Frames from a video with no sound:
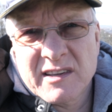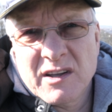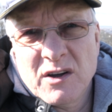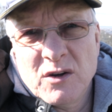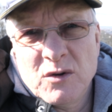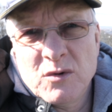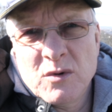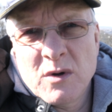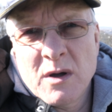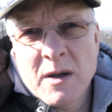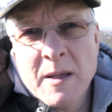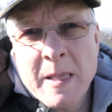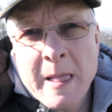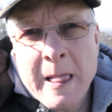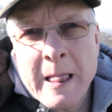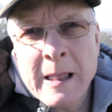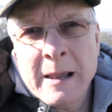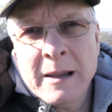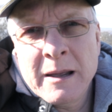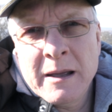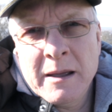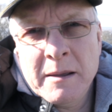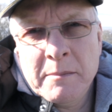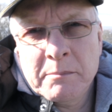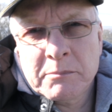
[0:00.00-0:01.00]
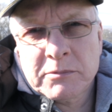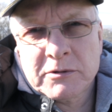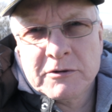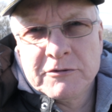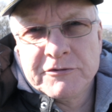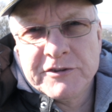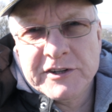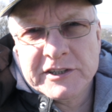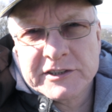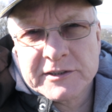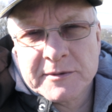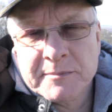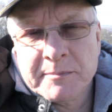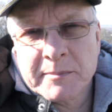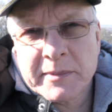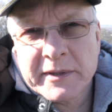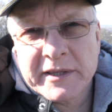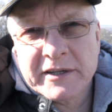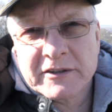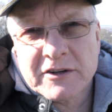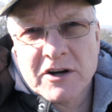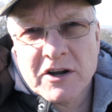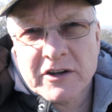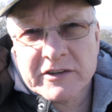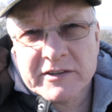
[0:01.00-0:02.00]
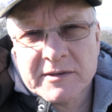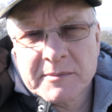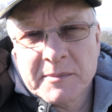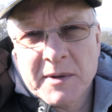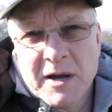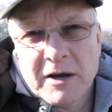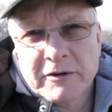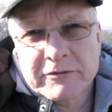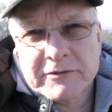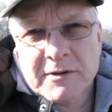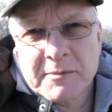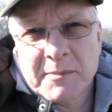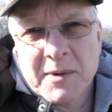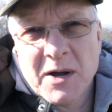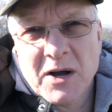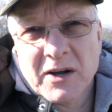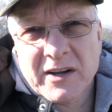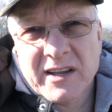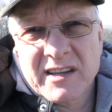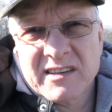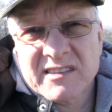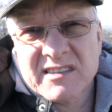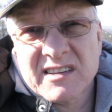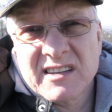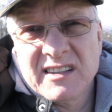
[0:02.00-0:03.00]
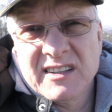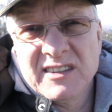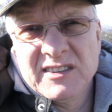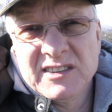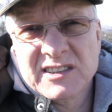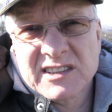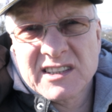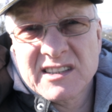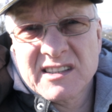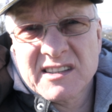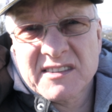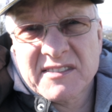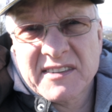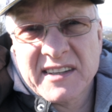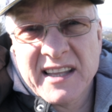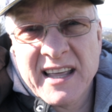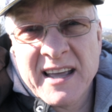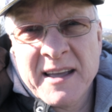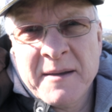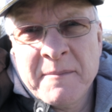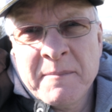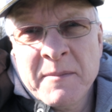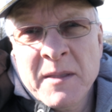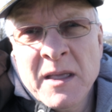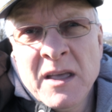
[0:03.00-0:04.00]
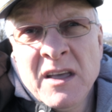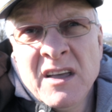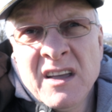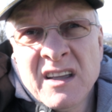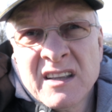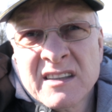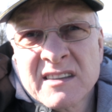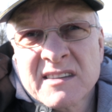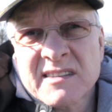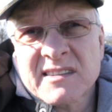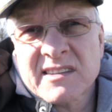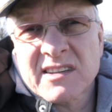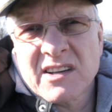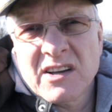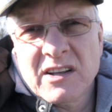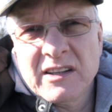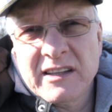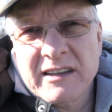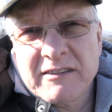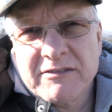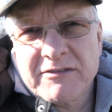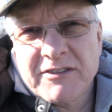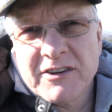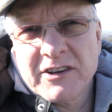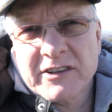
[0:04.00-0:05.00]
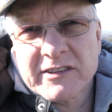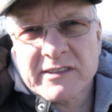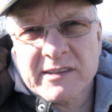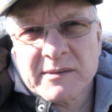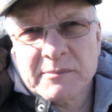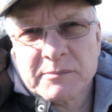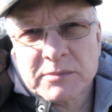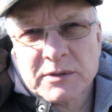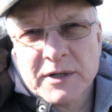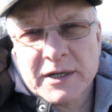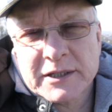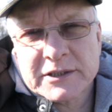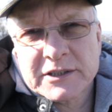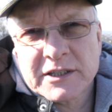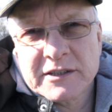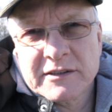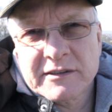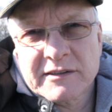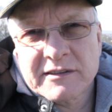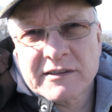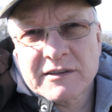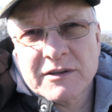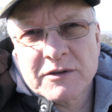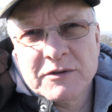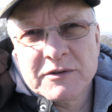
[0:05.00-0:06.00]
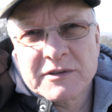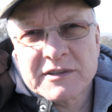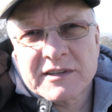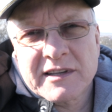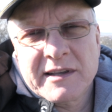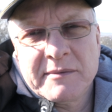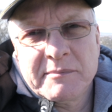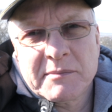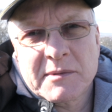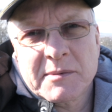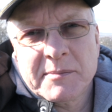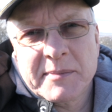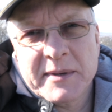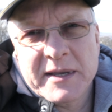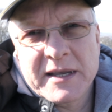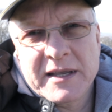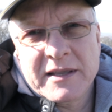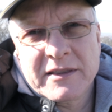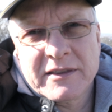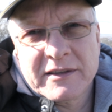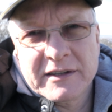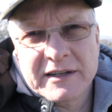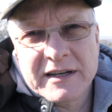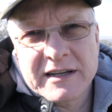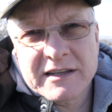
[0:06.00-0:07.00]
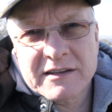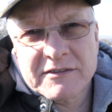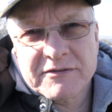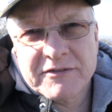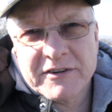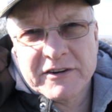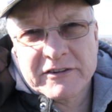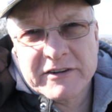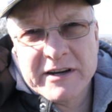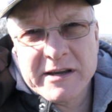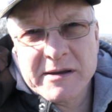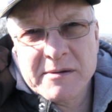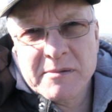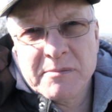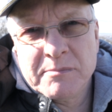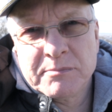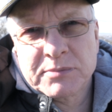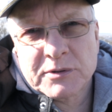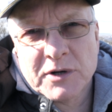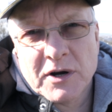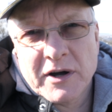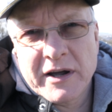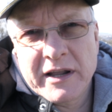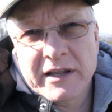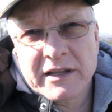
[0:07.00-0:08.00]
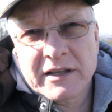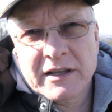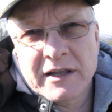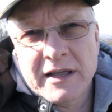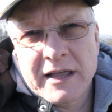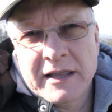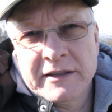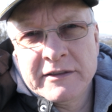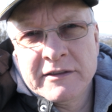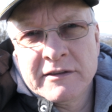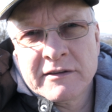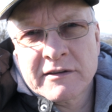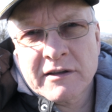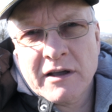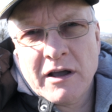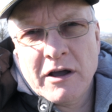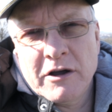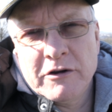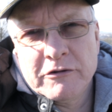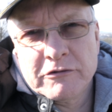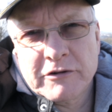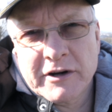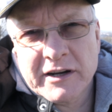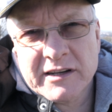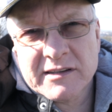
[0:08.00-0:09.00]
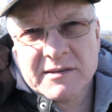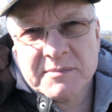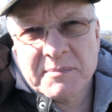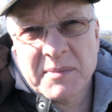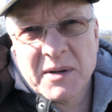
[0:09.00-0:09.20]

isn't threaded, so you can't add ND filters either, although there are several stick-on filter adapters out there on the market if you can be bothered.